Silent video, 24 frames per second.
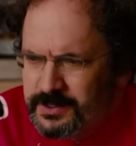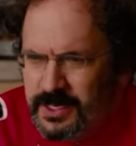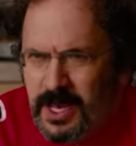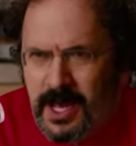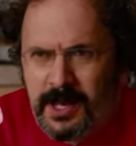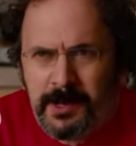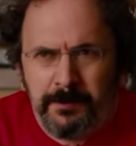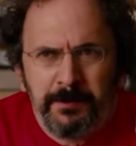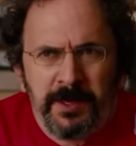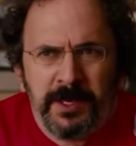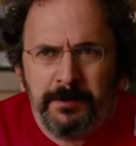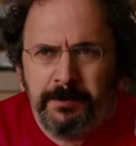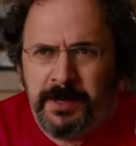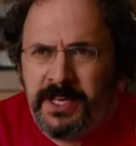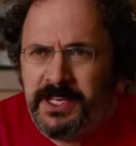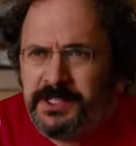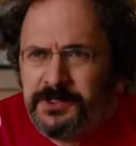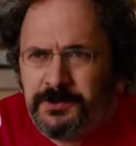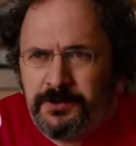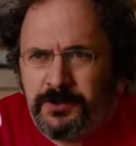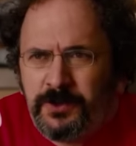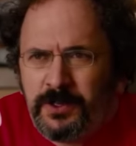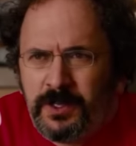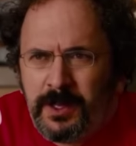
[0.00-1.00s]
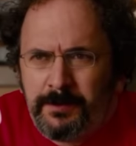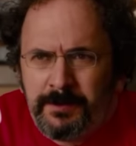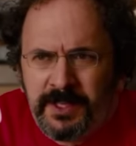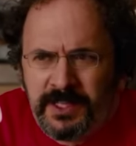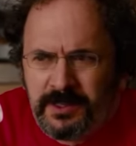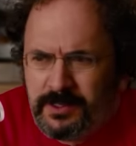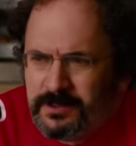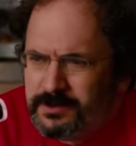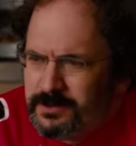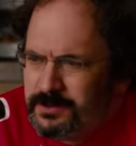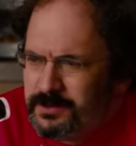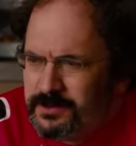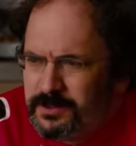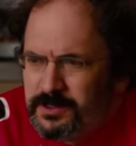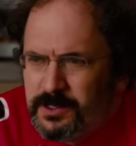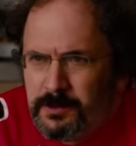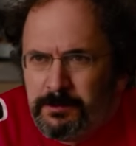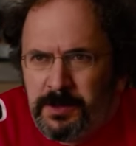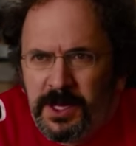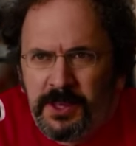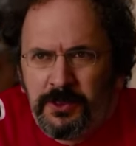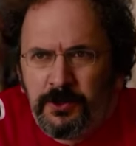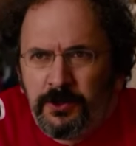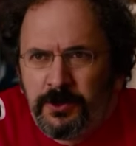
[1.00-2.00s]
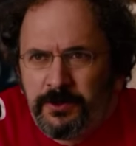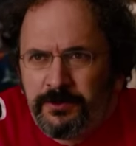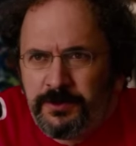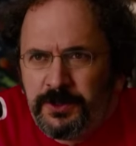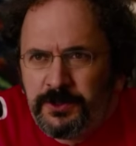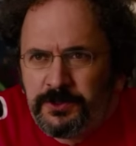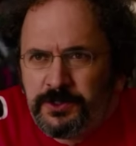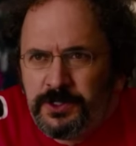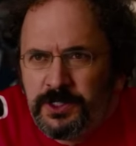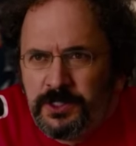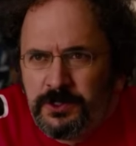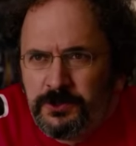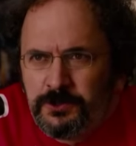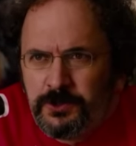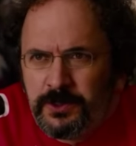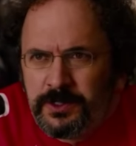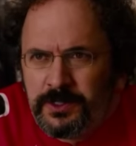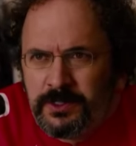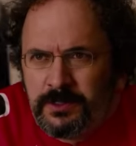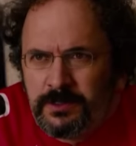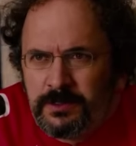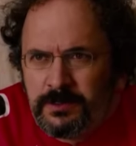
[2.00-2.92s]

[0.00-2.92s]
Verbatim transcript: It's got to be peaceful. I mean, this is the mother of your children.